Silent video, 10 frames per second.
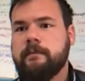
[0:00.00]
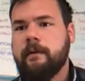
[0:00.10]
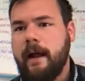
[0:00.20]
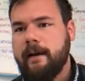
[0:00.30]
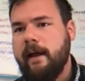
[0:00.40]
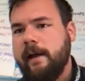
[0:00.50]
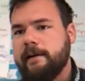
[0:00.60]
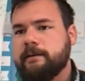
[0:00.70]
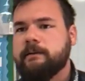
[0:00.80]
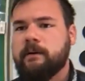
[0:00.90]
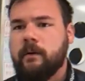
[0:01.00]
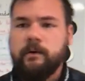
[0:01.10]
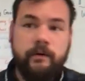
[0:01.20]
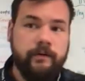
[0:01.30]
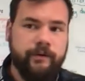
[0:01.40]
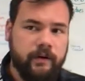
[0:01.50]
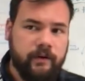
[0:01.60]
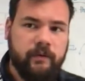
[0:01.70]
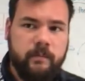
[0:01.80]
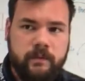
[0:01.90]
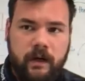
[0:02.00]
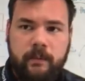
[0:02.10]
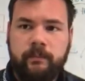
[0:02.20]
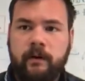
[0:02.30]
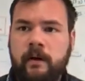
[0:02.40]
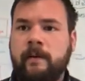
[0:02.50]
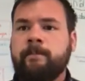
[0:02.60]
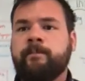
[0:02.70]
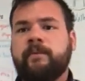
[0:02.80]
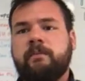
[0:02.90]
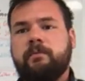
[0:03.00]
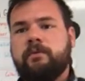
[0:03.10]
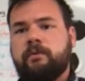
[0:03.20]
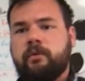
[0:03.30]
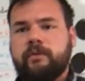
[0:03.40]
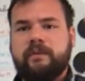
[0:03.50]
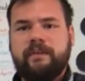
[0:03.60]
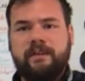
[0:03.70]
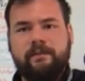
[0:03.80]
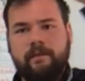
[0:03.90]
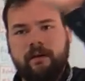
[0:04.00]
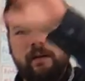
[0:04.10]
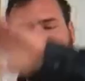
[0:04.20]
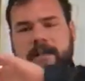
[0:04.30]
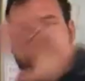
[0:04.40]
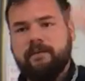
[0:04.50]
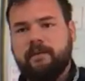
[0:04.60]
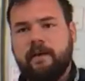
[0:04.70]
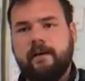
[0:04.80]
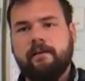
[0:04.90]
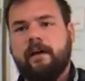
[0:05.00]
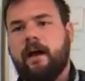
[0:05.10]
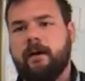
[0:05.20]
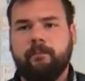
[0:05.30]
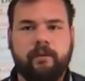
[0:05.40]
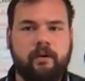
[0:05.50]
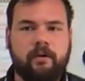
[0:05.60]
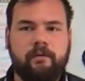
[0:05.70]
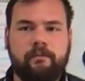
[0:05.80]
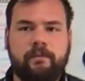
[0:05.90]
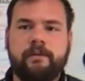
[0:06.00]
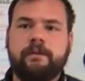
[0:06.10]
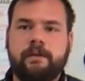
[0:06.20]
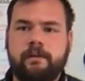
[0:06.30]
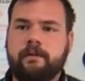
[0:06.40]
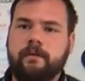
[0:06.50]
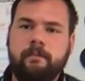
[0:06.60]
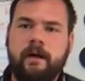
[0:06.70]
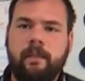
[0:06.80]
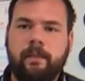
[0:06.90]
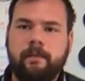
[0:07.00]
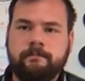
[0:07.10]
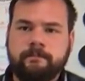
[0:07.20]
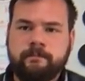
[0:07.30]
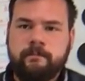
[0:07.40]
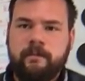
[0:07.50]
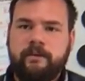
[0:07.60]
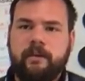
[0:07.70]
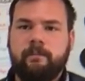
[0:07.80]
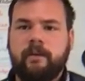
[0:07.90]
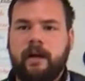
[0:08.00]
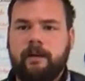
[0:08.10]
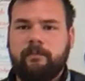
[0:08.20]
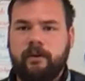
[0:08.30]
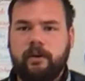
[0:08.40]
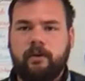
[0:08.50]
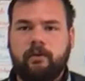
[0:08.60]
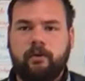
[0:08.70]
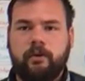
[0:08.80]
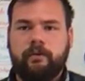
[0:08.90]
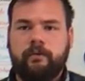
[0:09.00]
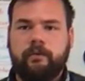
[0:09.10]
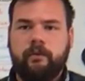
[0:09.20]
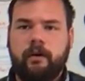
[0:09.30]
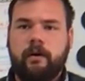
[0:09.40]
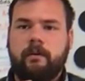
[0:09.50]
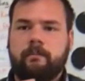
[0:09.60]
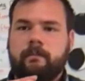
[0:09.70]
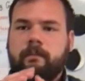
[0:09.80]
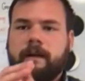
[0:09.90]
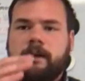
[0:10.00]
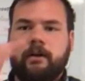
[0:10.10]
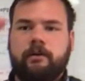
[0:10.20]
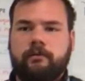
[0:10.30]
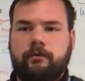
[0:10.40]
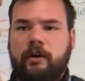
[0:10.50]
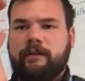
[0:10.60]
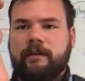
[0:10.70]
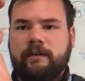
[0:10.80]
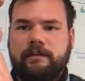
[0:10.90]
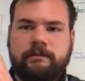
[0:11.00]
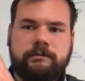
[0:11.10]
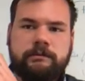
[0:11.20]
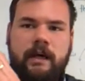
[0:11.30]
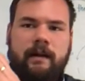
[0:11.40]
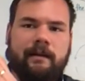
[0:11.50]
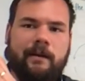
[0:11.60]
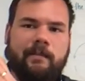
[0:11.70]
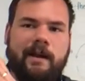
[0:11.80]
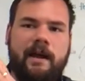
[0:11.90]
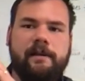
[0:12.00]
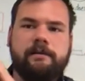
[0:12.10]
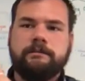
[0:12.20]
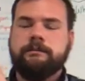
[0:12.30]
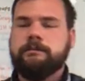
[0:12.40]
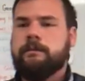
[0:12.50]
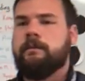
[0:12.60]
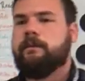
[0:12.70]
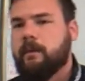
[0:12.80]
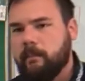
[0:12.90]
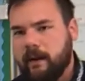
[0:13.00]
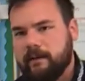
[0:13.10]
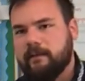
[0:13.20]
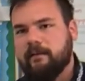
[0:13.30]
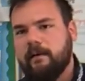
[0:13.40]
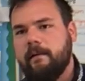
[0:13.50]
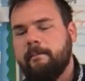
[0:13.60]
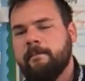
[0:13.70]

at night, or during the day sometimes, the moon looks different at different times of the year or the month. Sometimes it looks like a crescent, kind of like a banana, some like to say.